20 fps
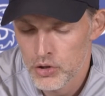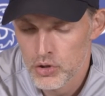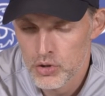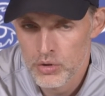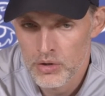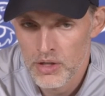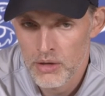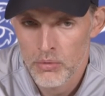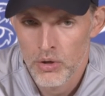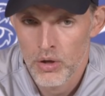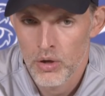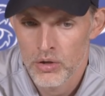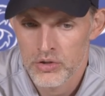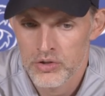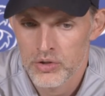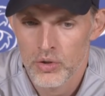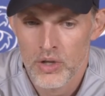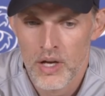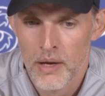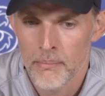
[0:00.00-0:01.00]
sure there will
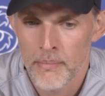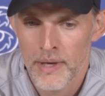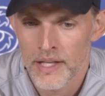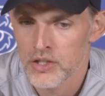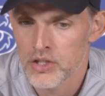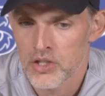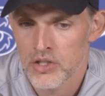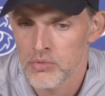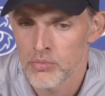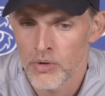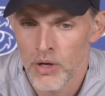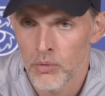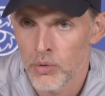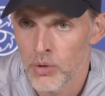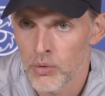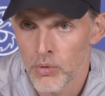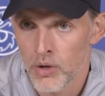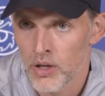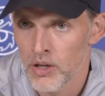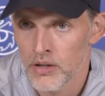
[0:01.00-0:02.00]
also come matches where
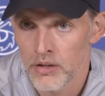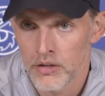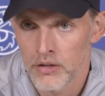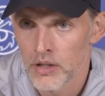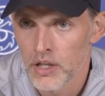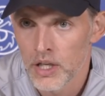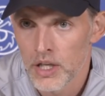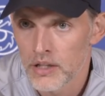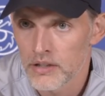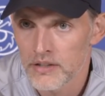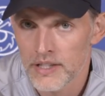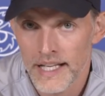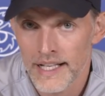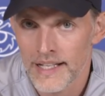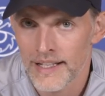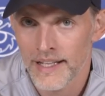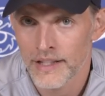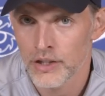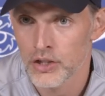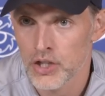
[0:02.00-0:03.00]
we will take
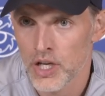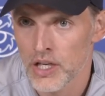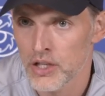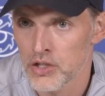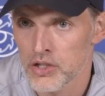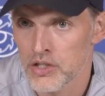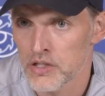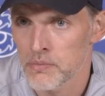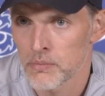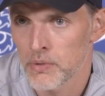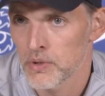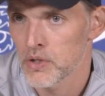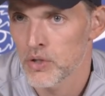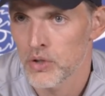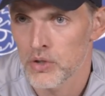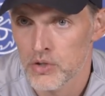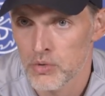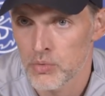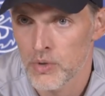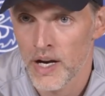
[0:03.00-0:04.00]
late changes
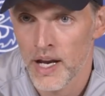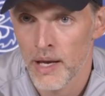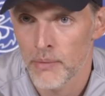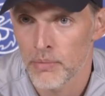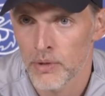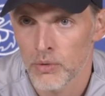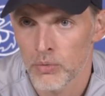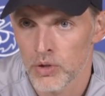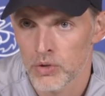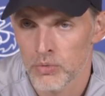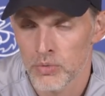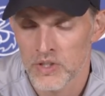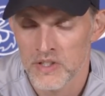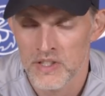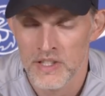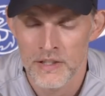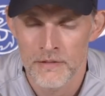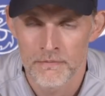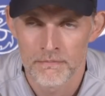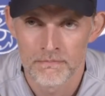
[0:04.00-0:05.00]
because we're happy what we see.